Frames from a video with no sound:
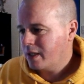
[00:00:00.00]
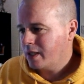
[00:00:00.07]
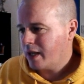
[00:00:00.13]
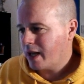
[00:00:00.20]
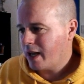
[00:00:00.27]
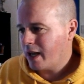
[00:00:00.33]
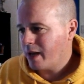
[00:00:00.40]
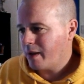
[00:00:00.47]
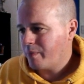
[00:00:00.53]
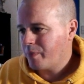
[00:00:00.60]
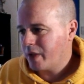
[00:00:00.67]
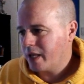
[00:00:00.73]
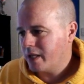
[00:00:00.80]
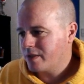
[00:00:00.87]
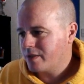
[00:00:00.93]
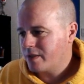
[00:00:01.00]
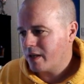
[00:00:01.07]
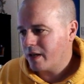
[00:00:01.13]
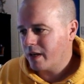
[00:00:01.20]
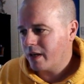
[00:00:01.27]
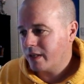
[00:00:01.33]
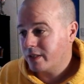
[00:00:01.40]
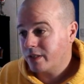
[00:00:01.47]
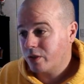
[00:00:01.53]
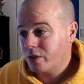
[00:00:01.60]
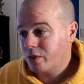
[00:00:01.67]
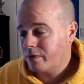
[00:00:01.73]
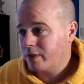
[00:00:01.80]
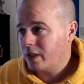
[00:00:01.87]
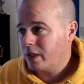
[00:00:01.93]
It is there. It's a
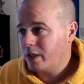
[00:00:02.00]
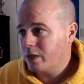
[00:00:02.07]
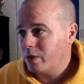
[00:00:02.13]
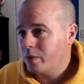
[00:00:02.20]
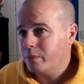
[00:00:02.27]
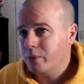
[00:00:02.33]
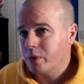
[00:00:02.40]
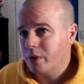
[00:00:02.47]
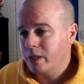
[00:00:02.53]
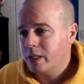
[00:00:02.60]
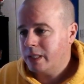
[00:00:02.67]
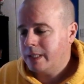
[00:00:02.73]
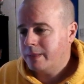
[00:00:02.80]
good video, but